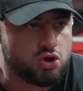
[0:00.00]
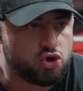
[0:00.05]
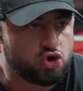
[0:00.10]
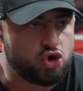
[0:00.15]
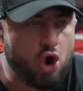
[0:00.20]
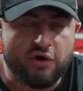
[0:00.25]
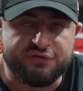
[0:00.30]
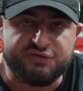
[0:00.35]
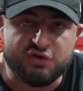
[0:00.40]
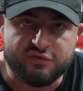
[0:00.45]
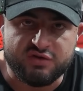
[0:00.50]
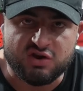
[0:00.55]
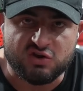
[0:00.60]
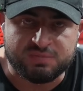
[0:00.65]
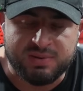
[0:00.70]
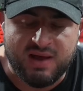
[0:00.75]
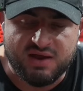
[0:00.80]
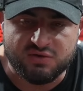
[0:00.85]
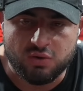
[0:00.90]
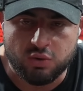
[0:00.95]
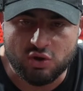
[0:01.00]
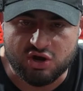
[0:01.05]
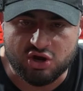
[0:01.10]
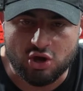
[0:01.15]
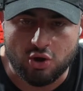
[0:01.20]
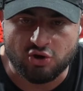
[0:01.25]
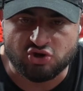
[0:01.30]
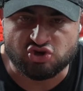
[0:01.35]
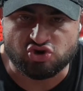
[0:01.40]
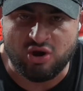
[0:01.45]
got a few videos planned. We're going to
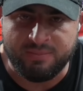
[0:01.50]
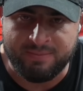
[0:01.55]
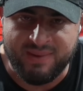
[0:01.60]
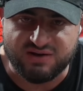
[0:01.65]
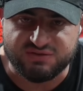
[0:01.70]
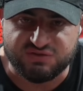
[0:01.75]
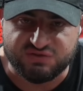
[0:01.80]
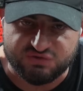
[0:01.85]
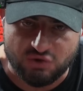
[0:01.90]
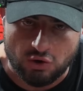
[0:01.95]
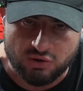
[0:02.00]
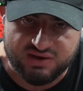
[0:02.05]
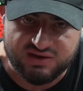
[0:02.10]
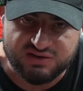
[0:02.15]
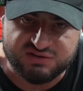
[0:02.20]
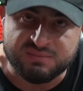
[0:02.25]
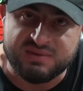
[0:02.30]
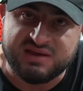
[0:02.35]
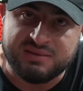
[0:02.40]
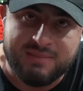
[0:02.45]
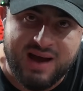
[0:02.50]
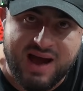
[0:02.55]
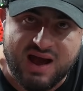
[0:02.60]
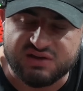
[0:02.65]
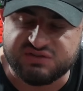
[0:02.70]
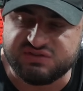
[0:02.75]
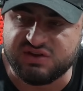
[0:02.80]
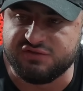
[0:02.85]
go on a trip back to Stockies, me, Max.